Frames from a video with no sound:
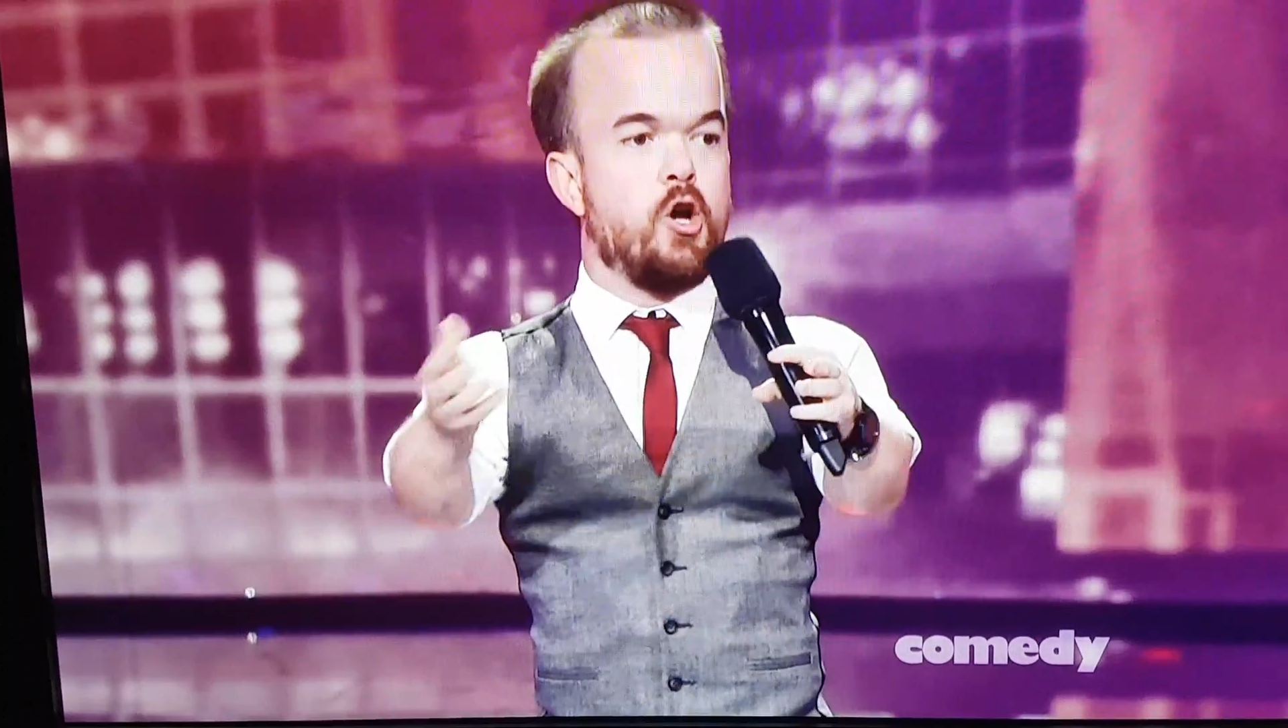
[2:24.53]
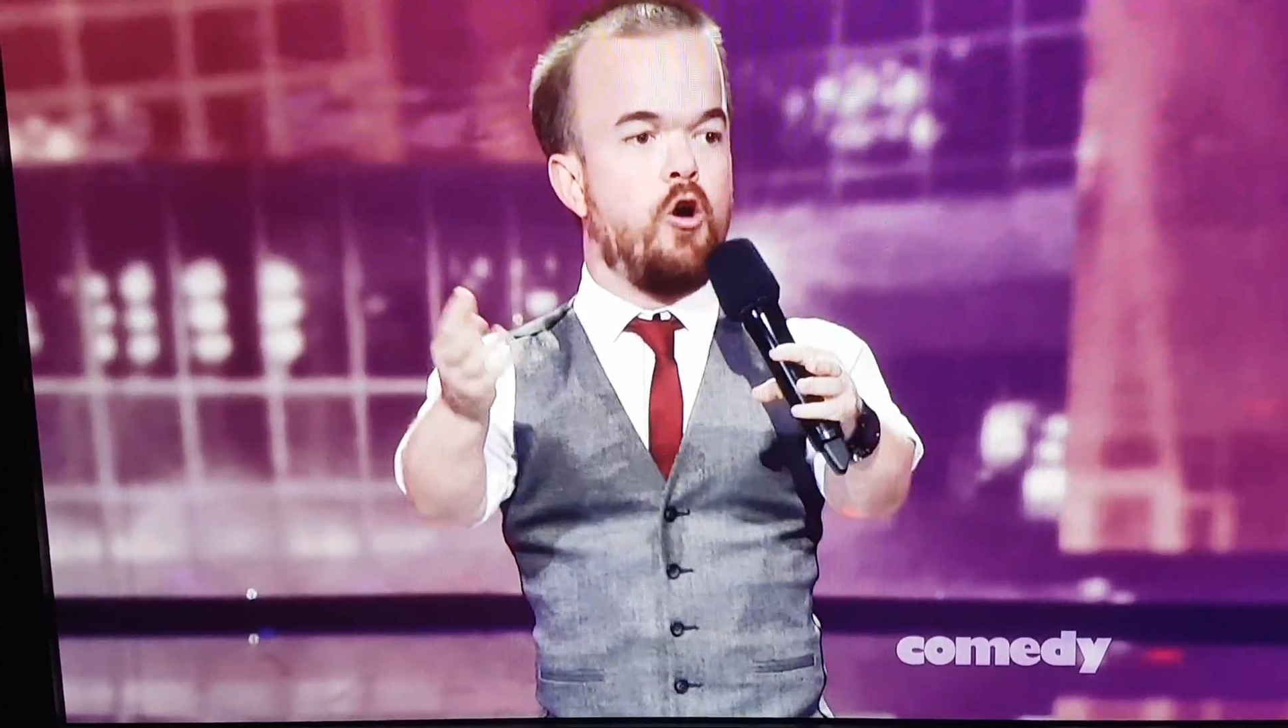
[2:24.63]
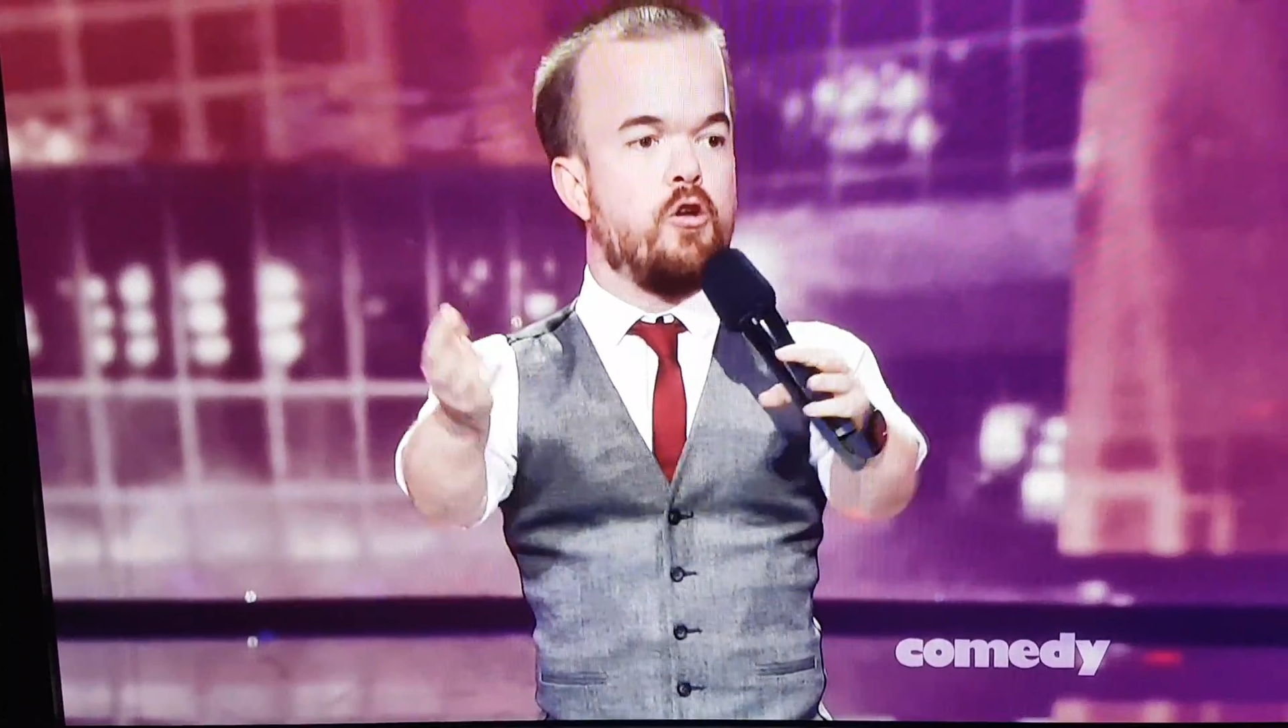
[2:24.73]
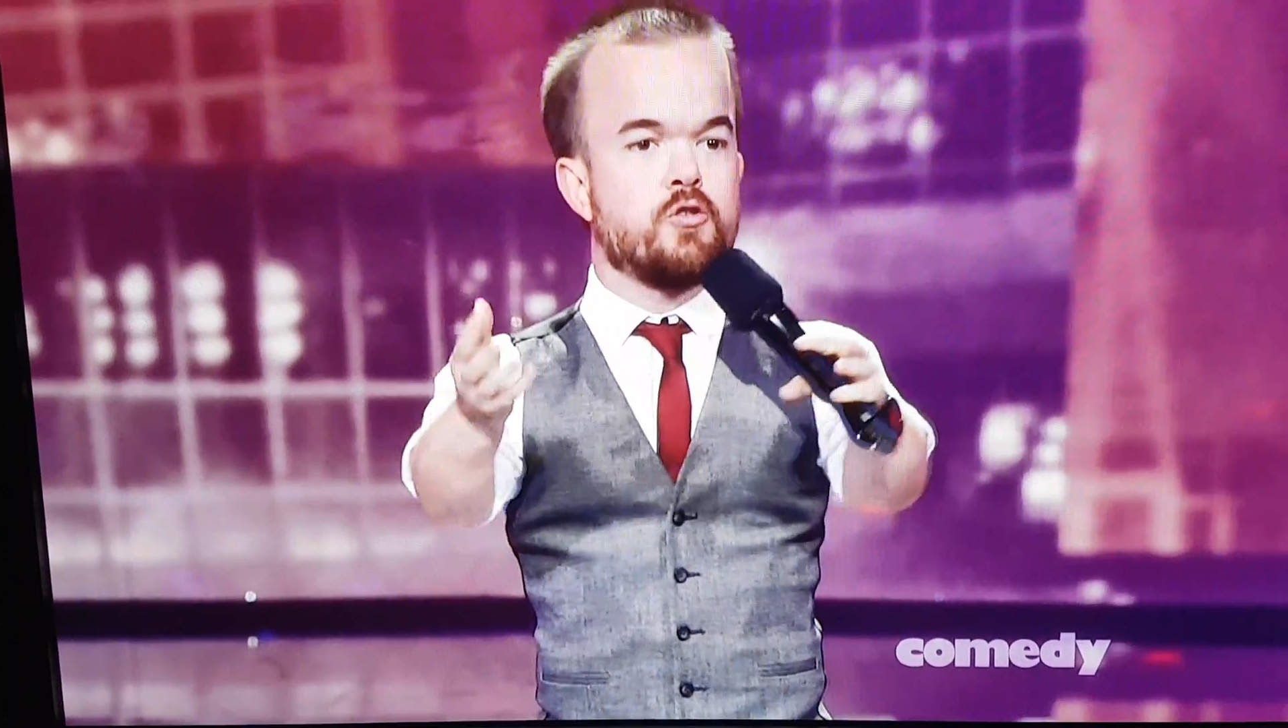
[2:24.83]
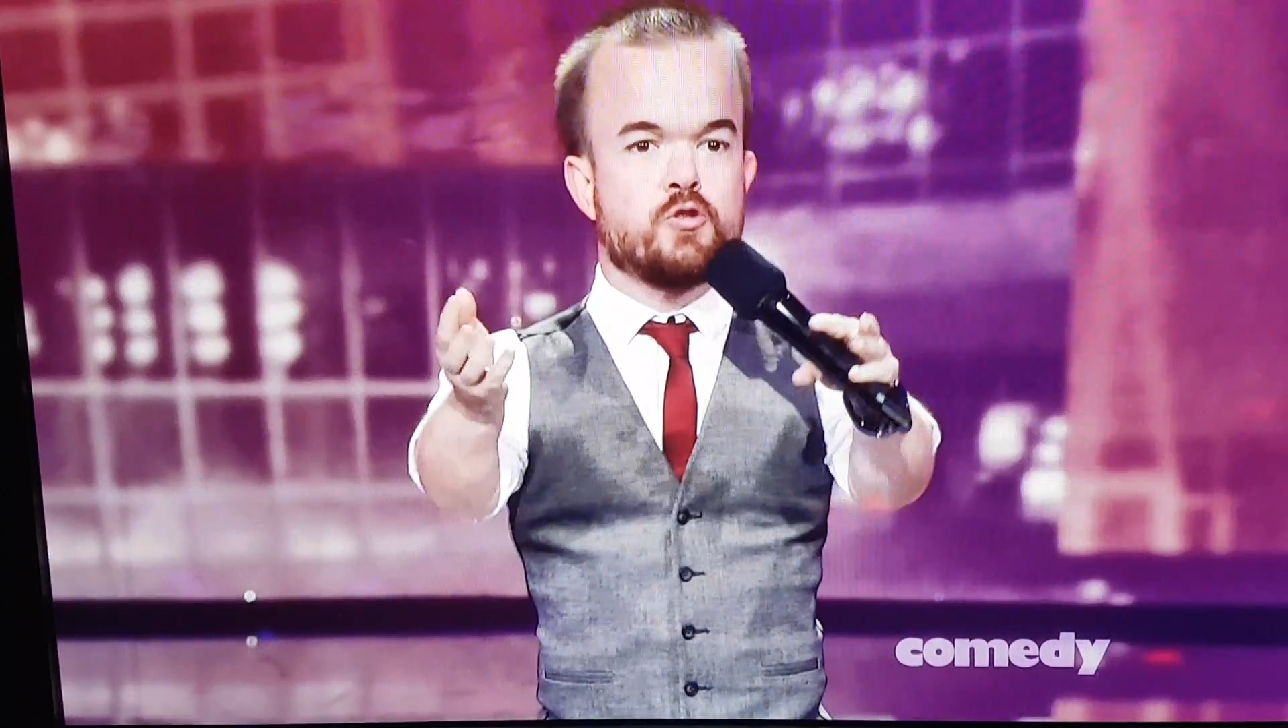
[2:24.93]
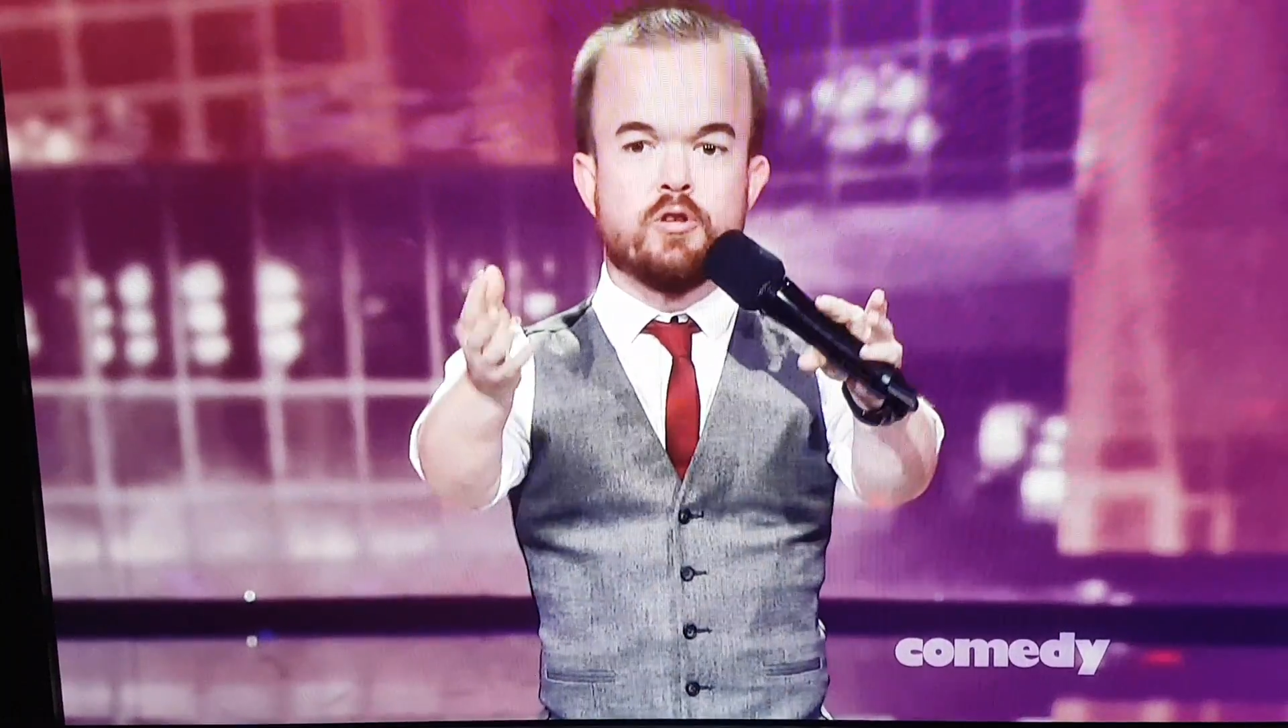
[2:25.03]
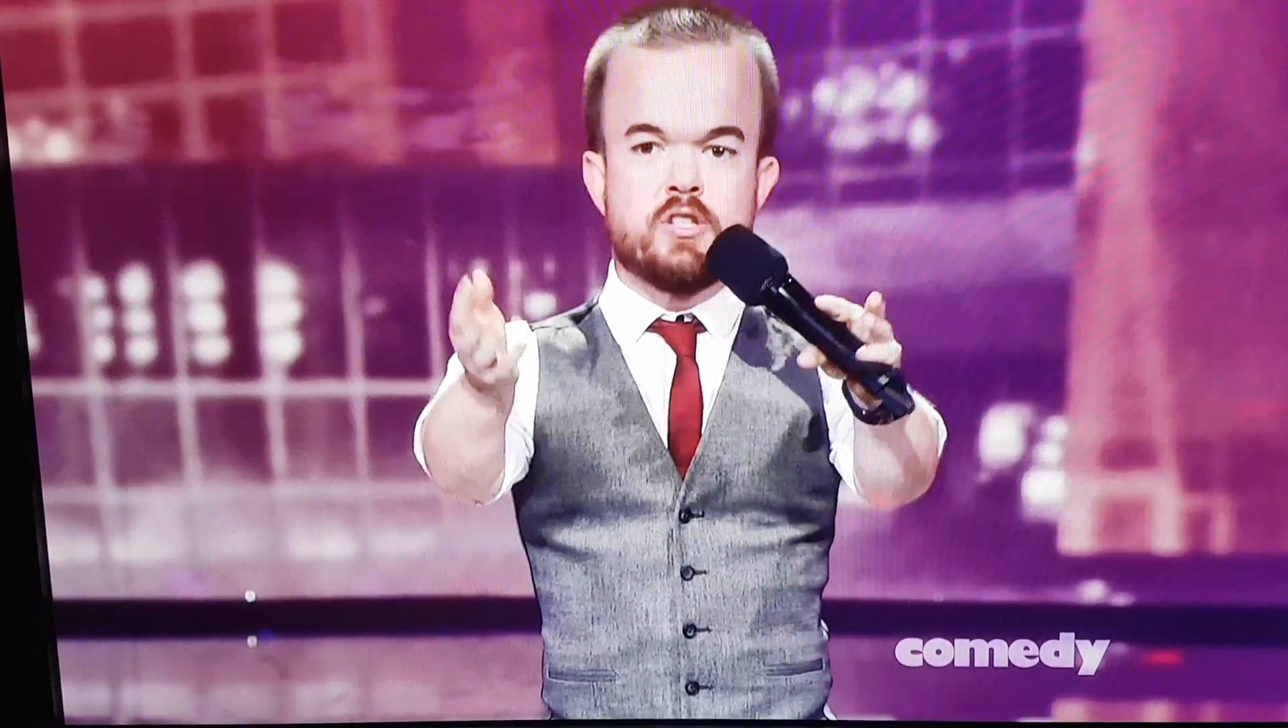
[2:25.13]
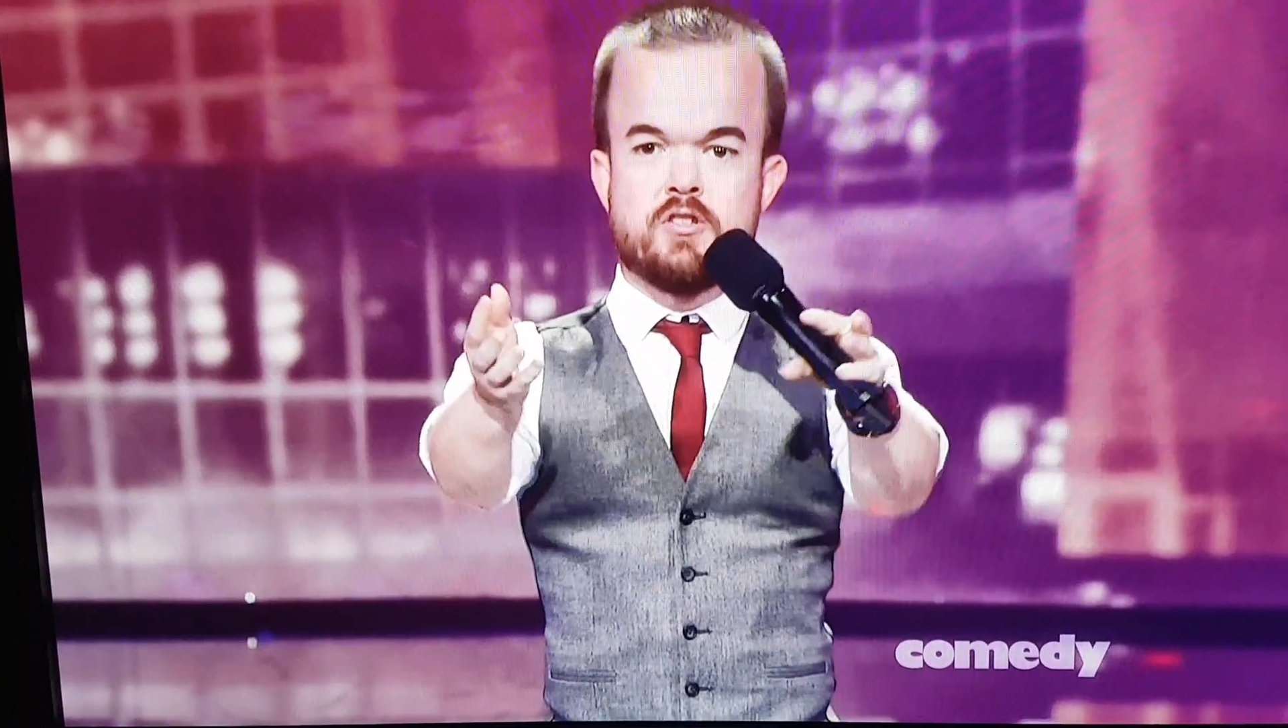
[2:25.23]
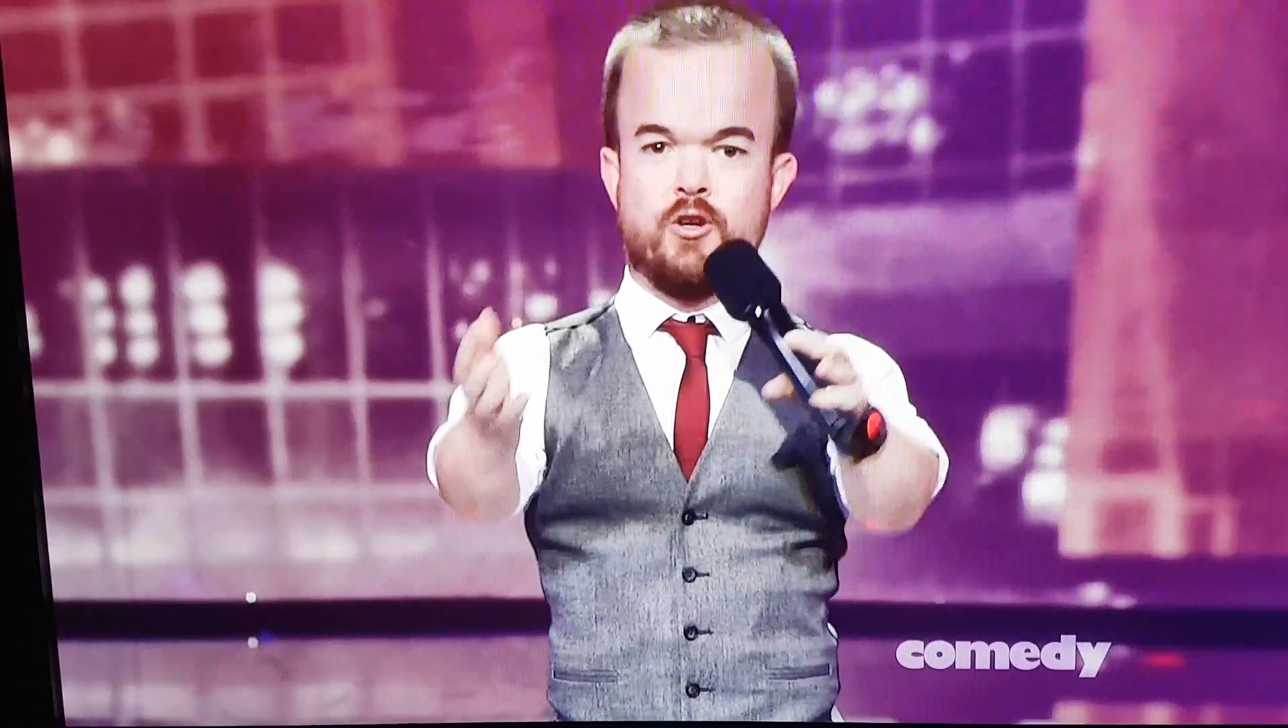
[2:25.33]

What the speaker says: to all sorts of